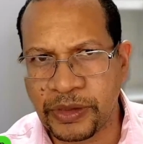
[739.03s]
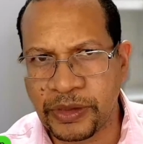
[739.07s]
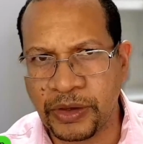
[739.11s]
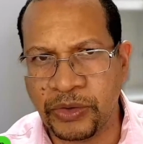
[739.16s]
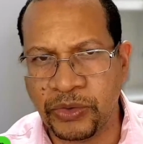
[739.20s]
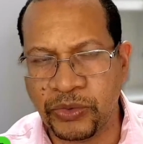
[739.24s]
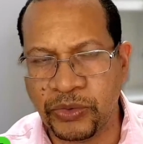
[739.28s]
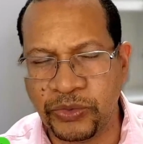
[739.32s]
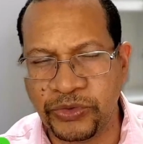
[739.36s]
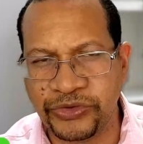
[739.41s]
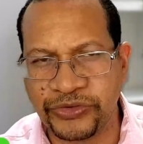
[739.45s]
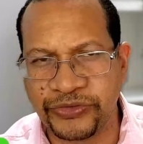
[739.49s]

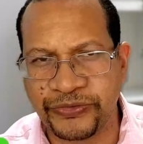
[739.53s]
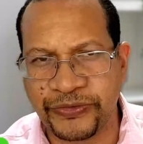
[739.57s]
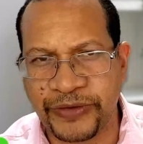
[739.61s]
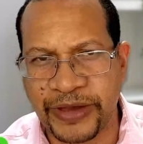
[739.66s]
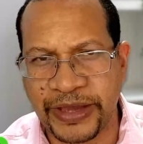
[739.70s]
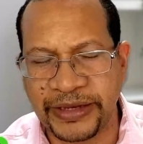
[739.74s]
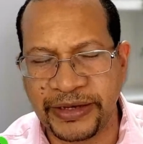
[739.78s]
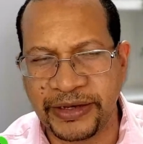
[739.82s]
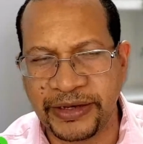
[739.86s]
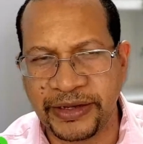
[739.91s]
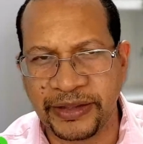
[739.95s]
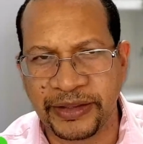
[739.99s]
Who is
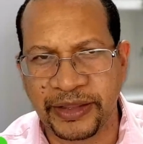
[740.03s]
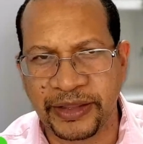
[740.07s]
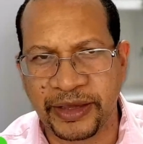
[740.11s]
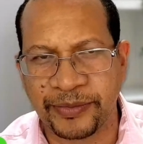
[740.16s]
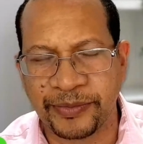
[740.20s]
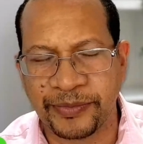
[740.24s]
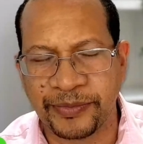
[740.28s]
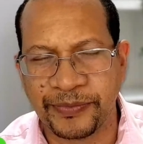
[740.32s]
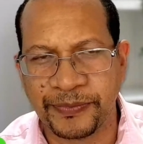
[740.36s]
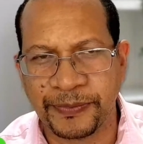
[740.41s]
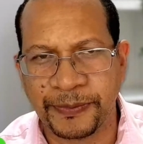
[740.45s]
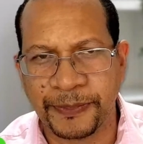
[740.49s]
finding
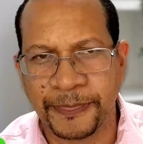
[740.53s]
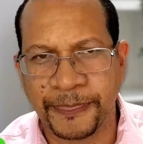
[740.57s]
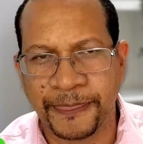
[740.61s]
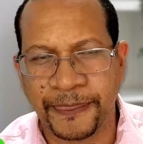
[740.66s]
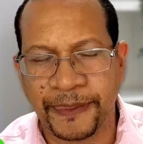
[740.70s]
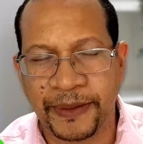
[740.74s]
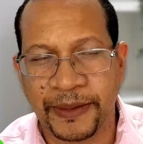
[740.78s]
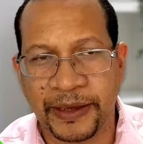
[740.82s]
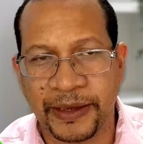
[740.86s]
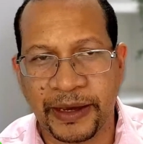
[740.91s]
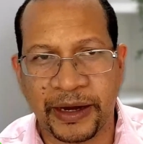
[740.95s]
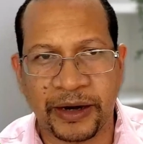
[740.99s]
them
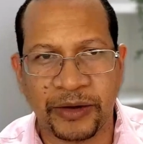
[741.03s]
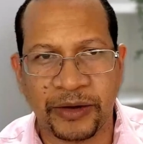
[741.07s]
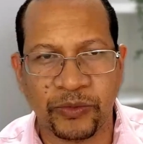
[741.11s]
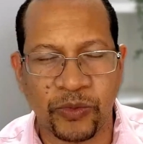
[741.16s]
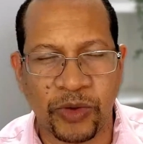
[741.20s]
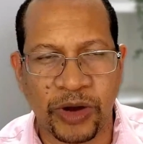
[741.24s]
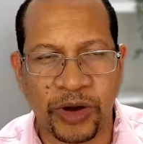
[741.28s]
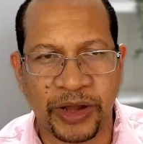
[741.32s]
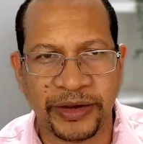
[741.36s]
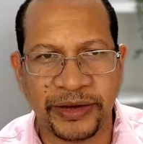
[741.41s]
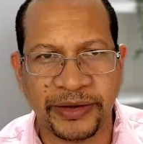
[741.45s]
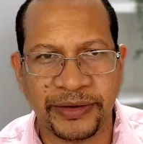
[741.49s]
are,
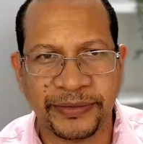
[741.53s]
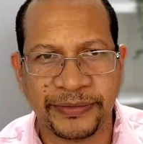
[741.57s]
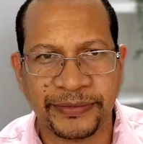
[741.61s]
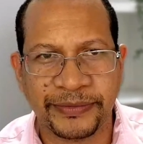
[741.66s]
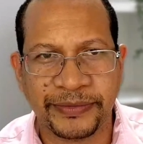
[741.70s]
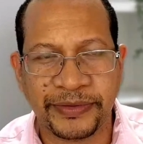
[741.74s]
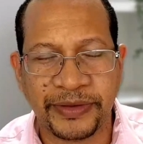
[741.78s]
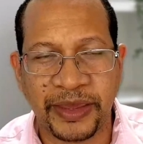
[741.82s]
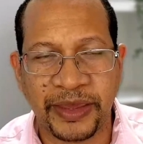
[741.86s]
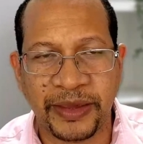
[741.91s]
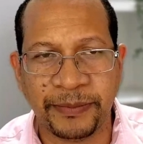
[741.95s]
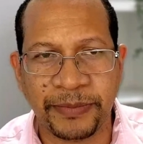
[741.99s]
one,
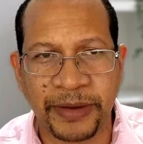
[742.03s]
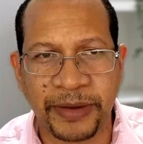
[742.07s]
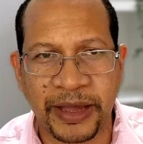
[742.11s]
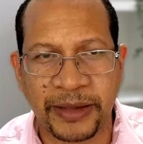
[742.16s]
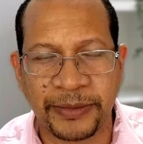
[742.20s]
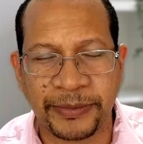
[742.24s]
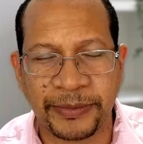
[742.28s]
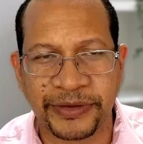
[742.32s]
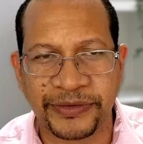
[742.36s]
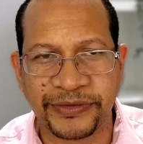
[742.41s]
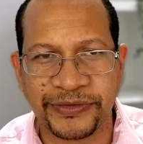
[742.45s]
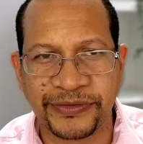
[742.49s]

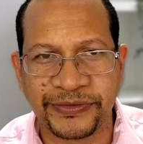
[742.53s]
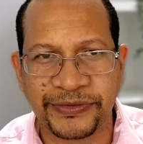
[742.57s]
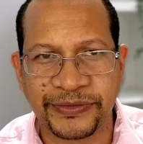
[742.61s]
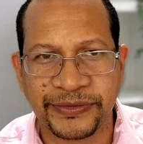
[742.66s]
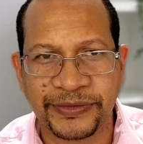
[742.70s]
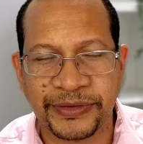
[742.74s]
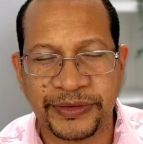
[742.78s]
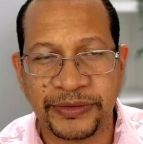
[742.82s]
embalmers,